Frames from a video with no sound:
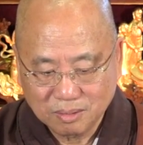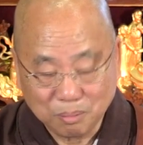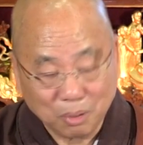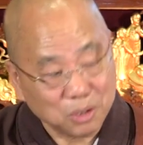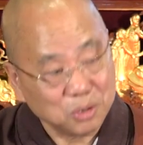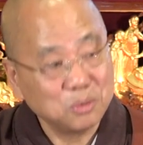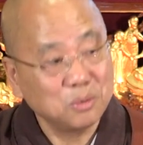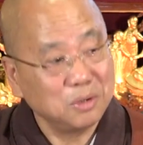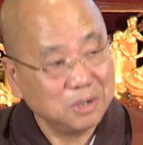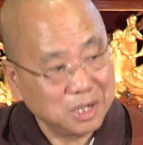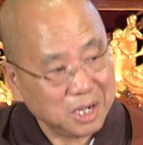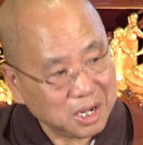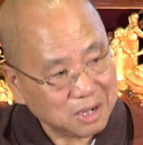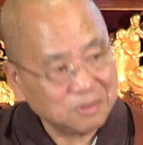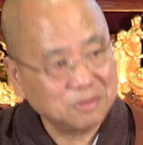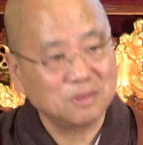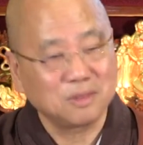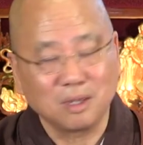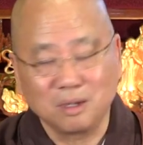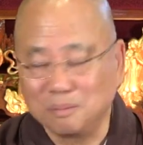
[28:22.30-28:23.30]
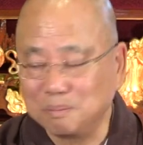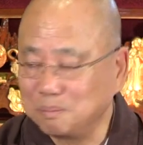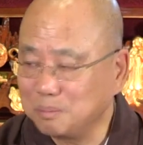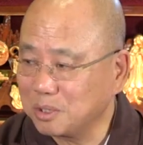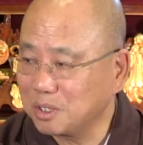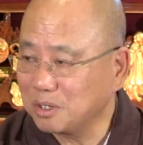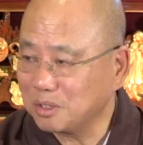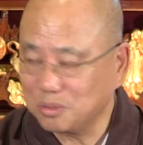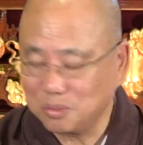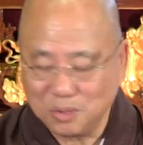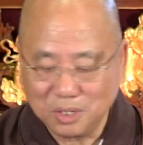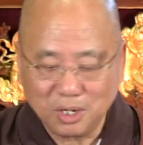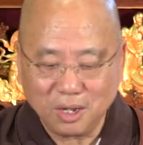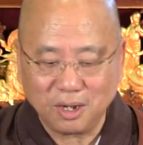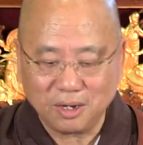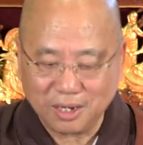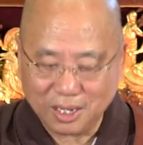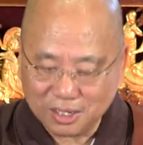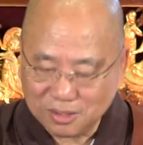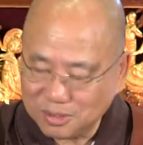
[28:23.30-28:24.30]
But you need them because we're
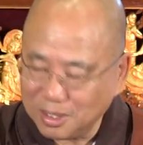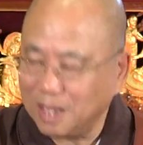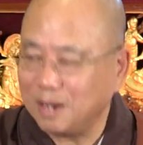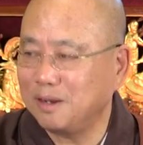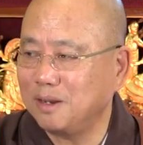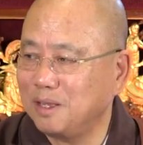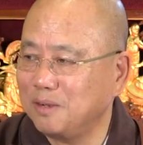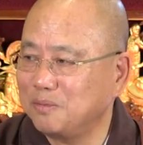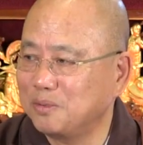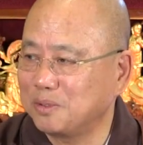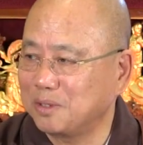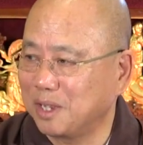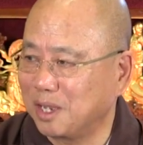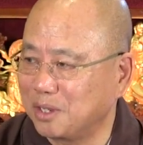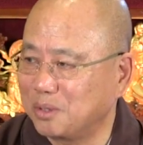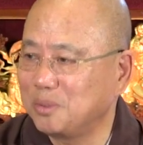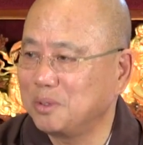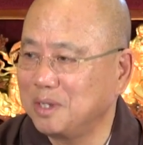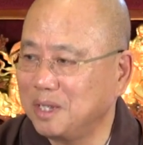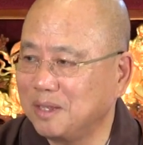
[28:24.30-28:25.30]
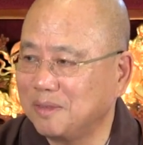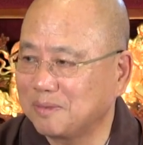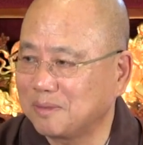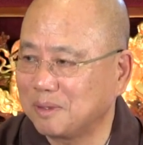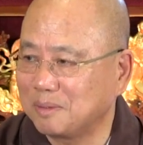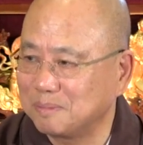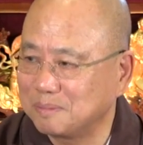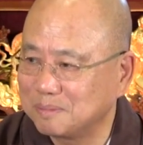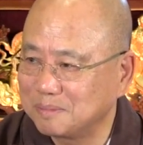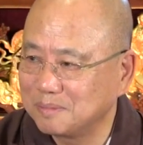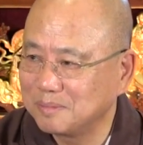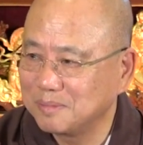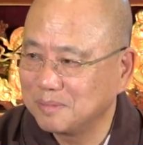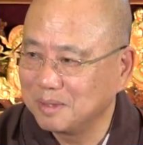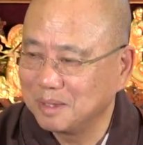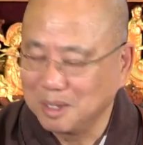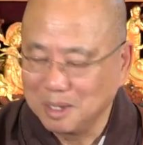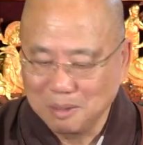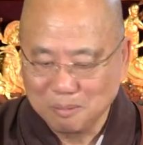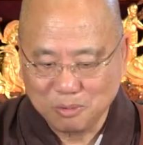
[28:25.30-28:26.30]
not at that level yet. You need them.
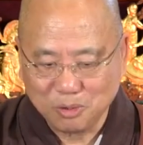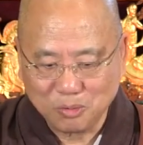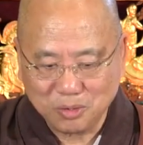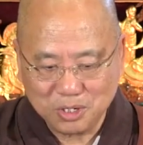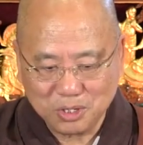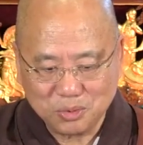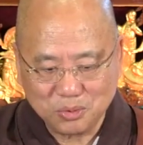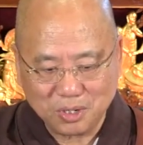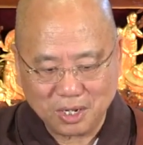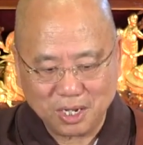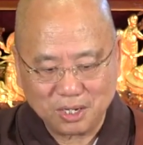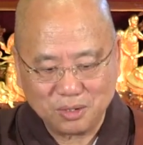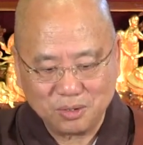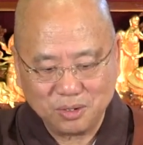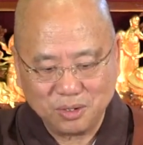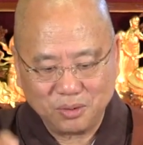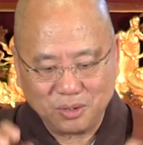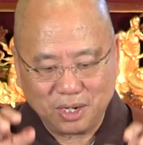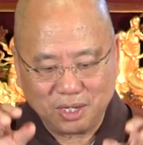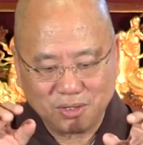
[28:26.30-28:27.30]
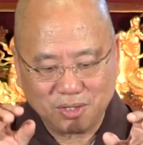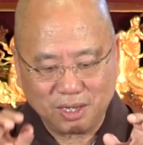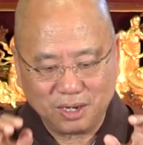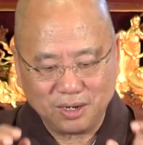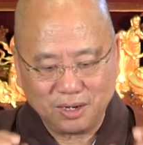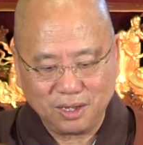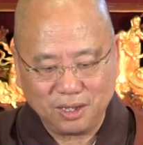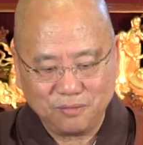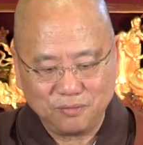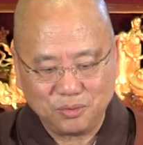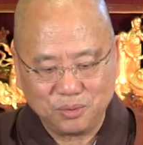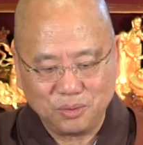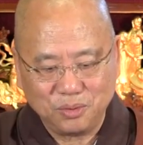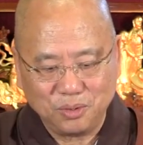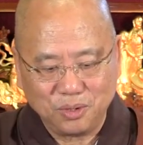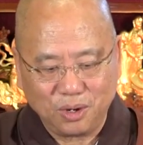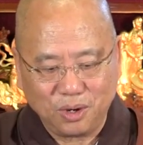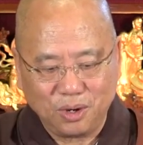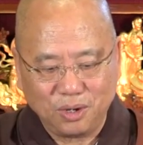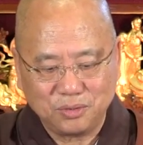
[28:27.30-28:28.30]
But once you're at, you're at that
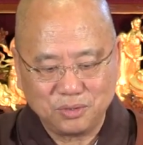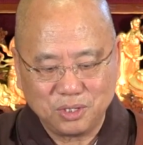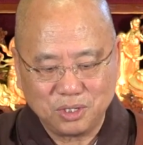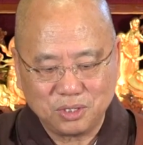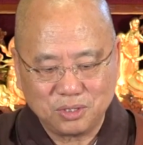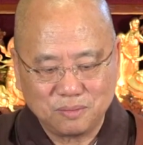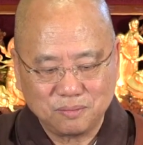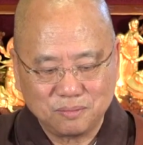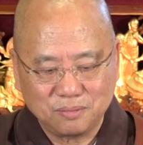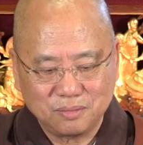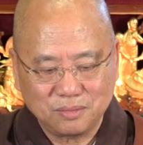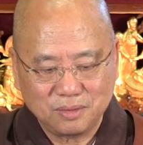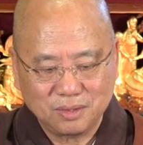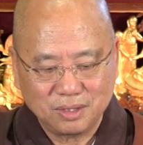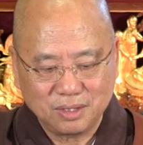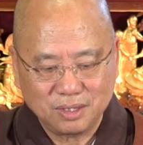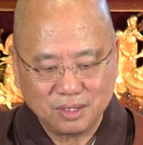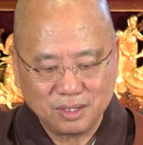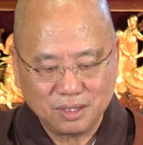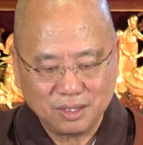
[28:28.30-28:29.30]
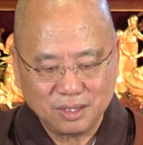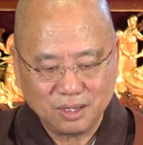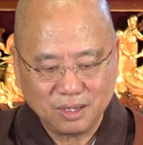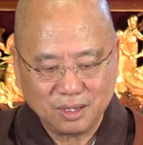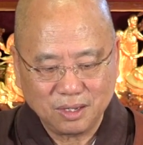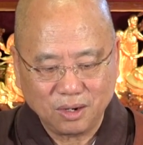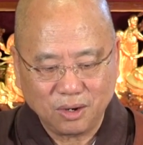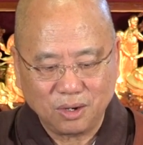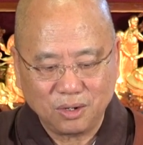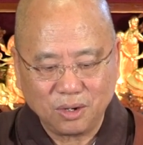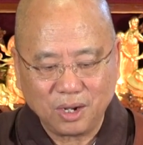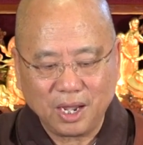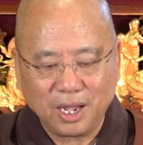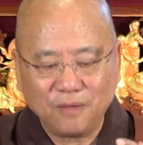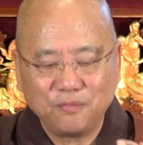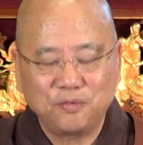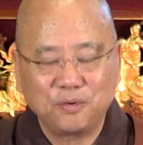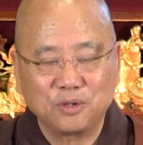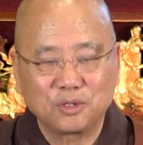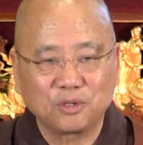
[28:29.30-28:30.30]
level, all these all
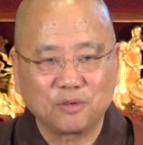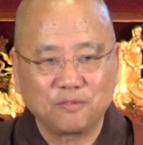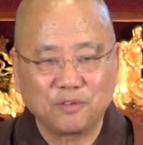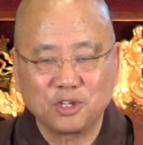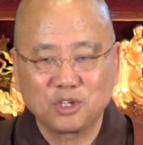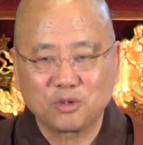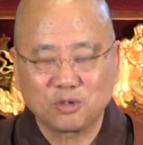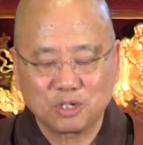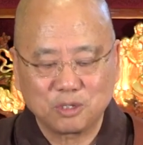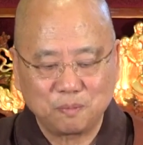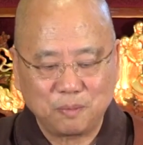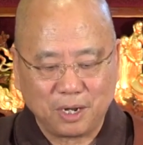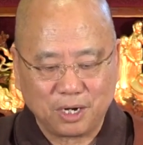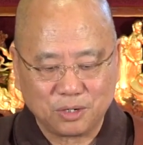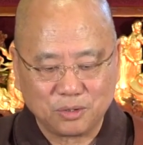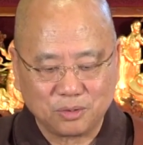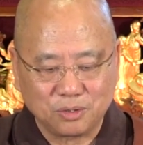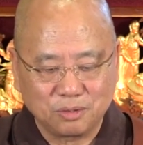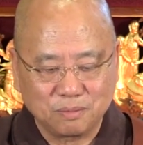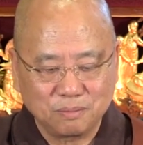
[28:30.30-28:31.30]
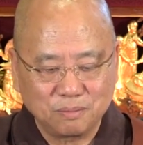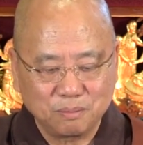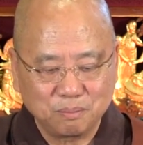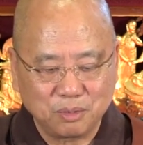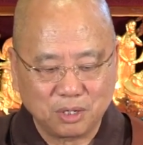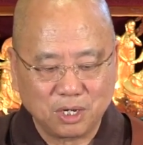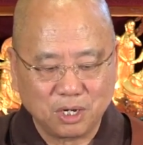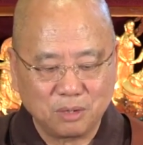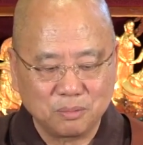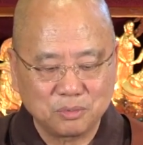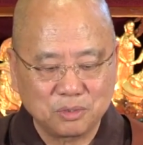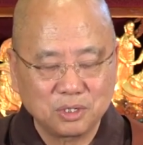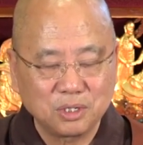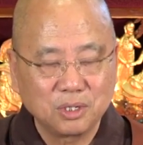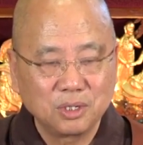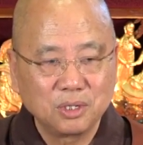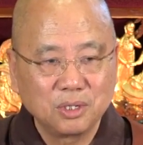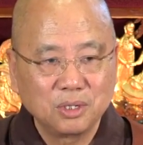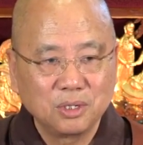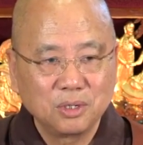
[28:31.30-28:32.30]
efforts of introspection becomes
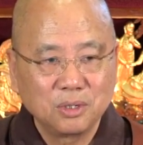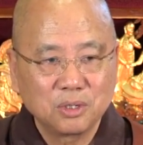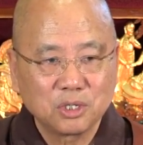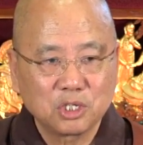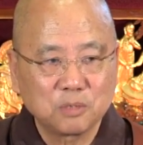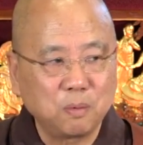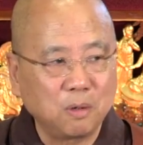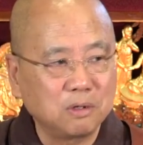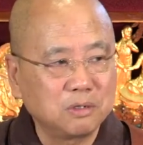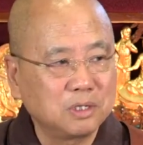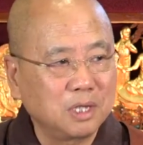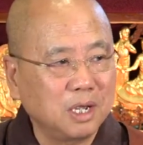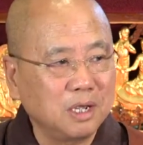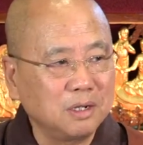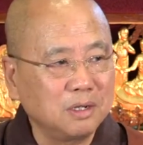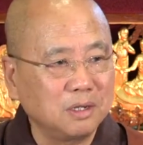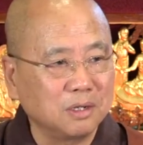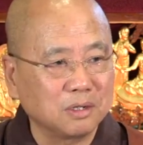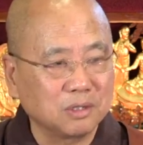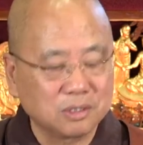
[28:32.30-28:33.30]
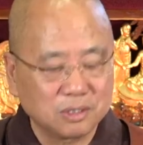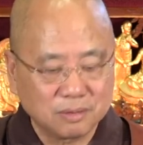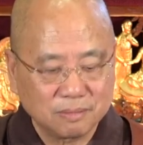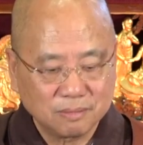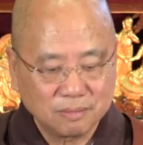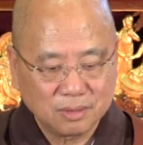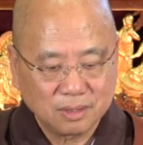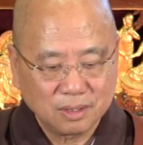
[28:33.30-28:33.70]
spontaneous.